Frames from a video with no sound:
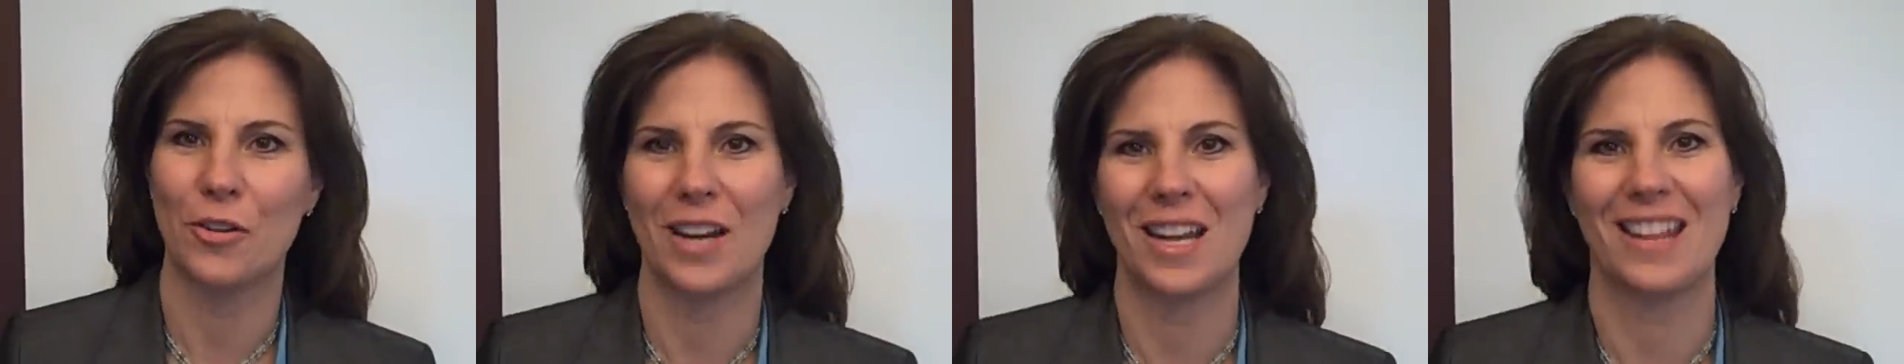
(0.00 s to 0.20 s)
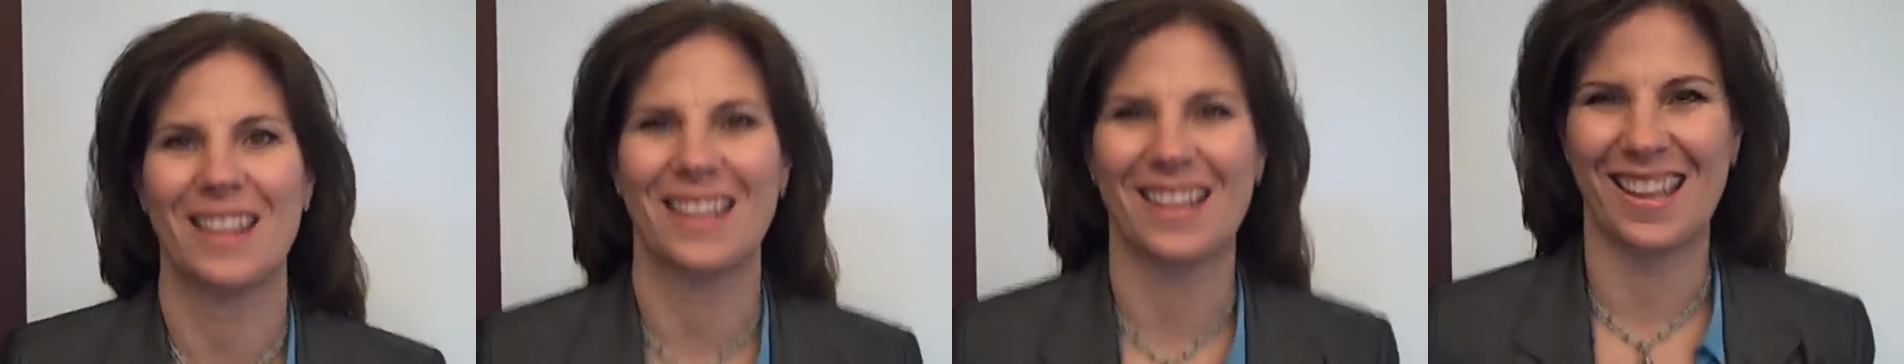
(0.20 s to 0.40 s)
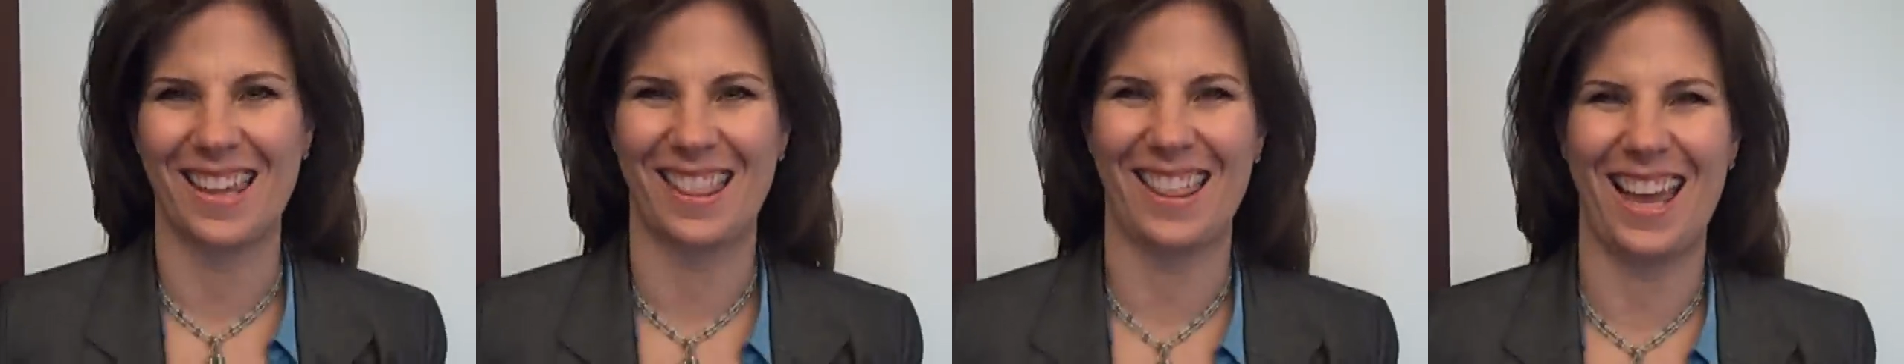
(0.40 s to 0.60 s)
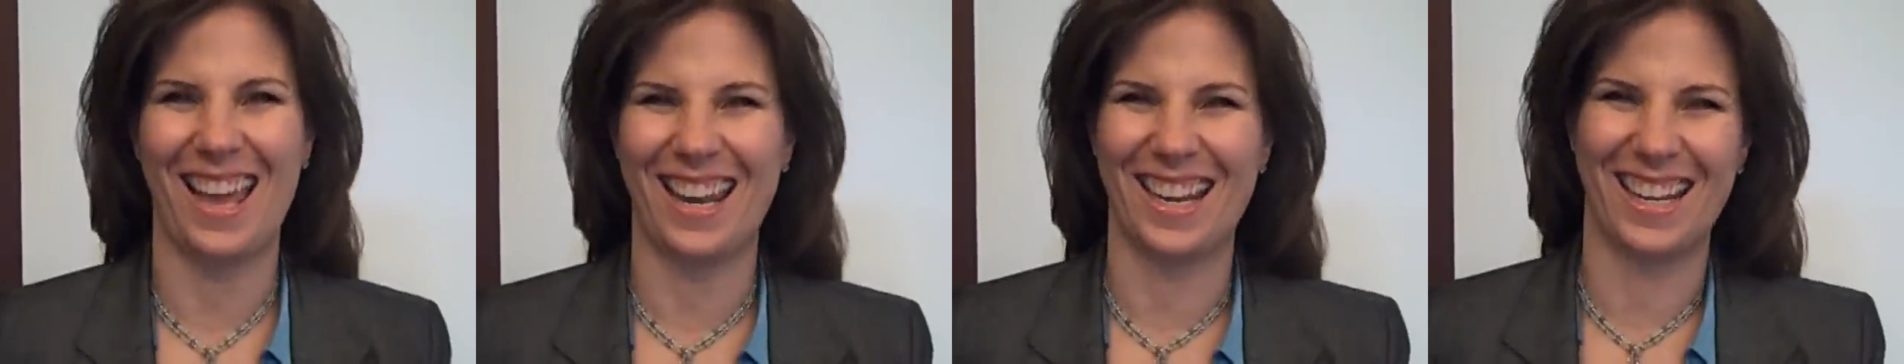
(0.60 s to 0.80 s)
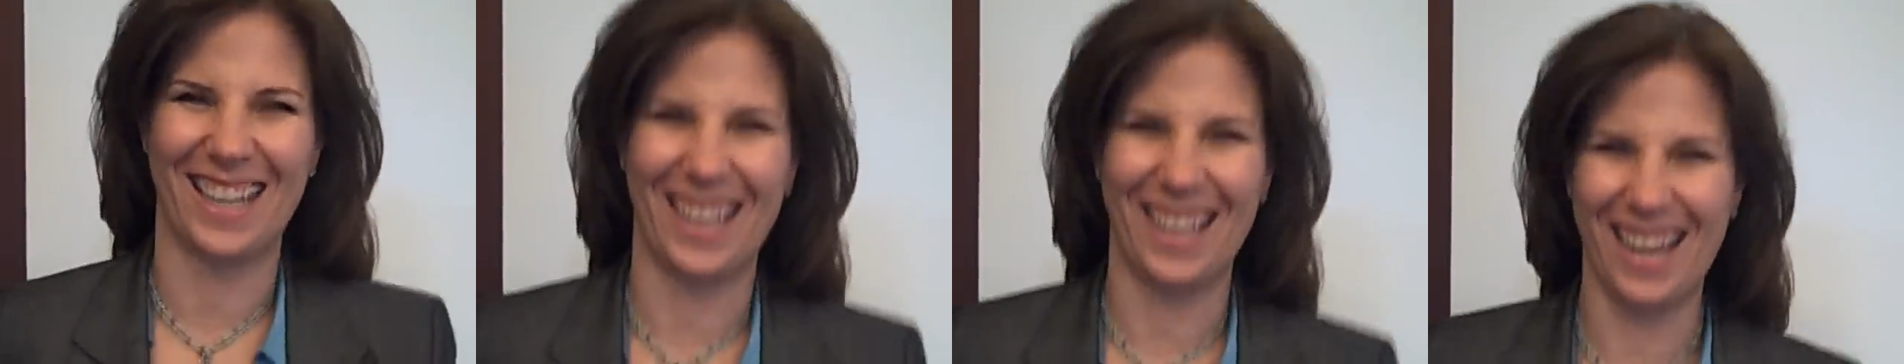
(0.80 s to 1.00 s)
anything like
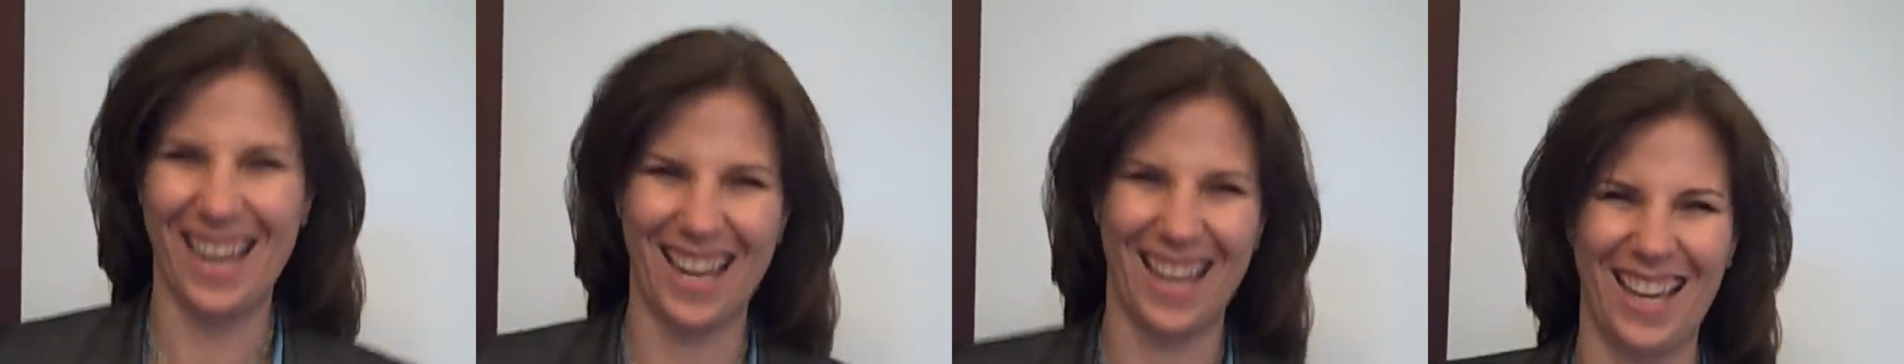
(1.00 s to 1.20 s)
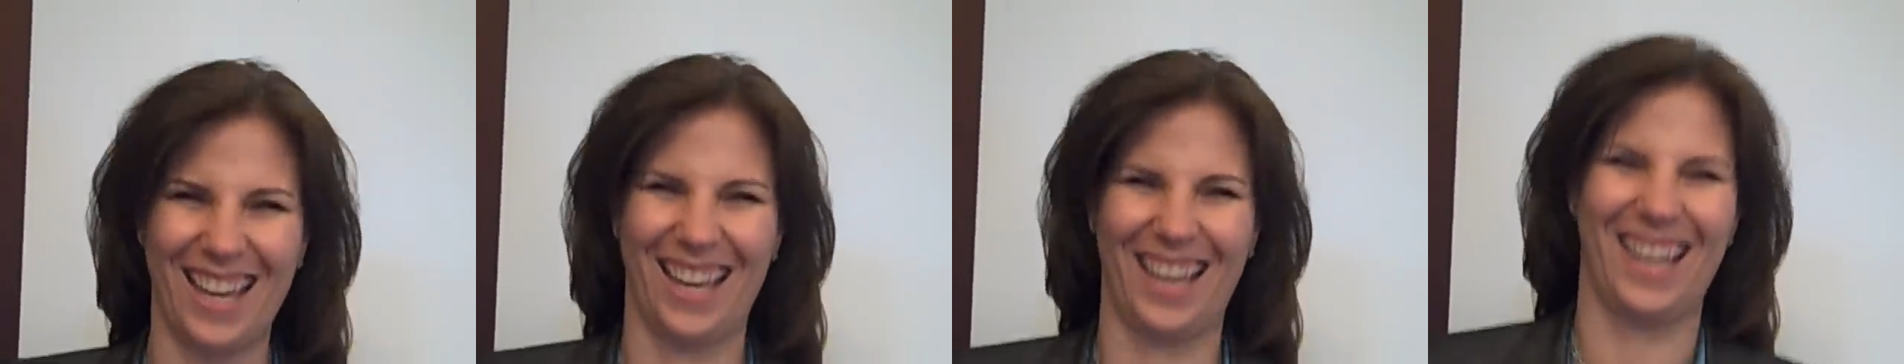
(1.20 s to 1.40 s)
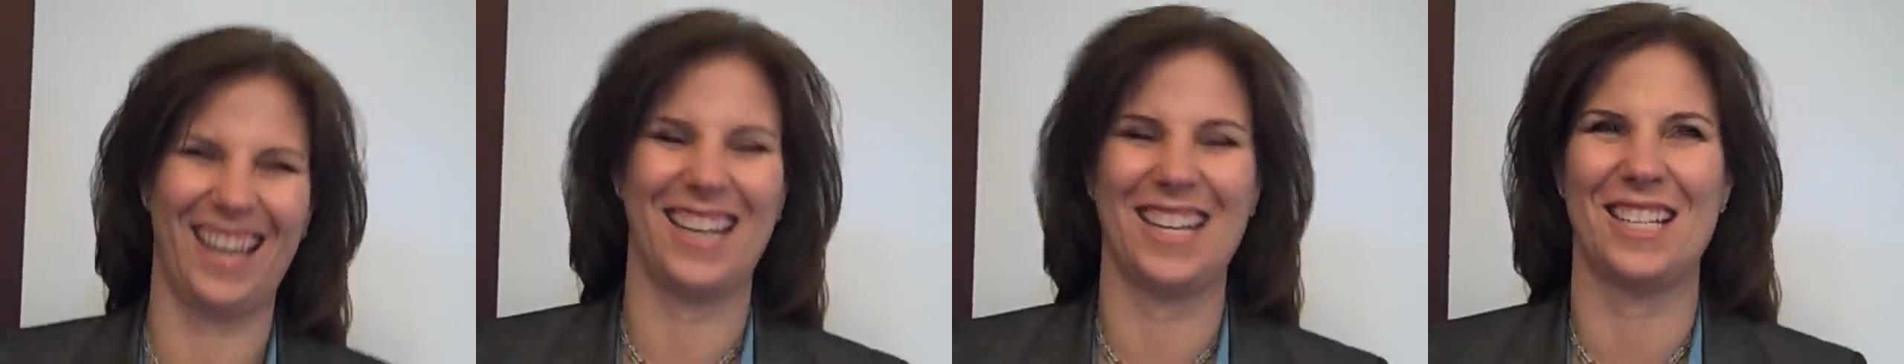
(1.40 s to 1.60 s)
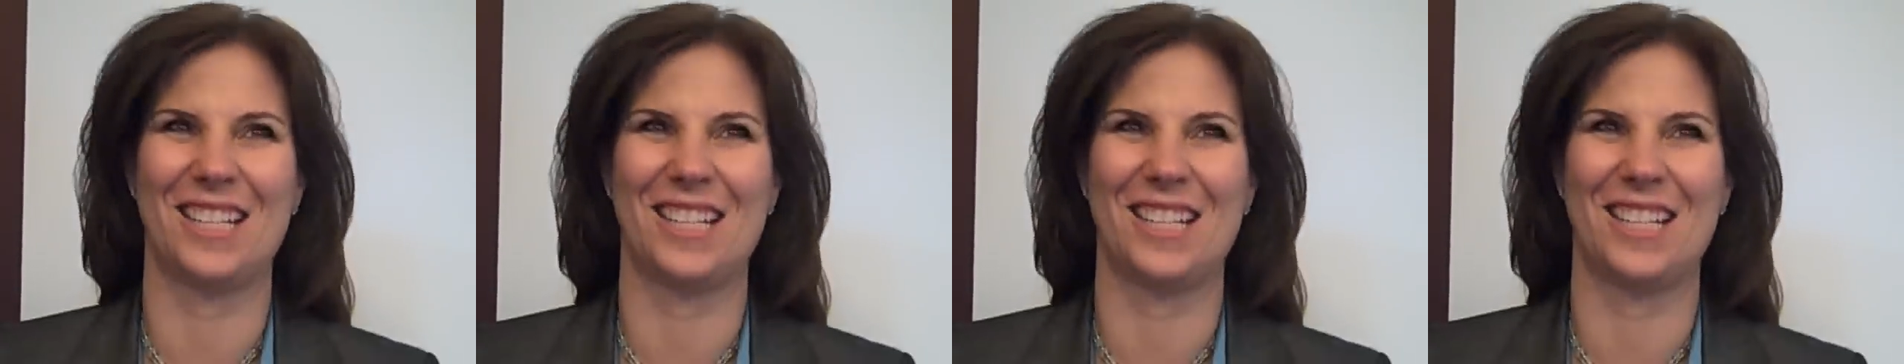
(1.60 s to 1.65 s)
that in it, any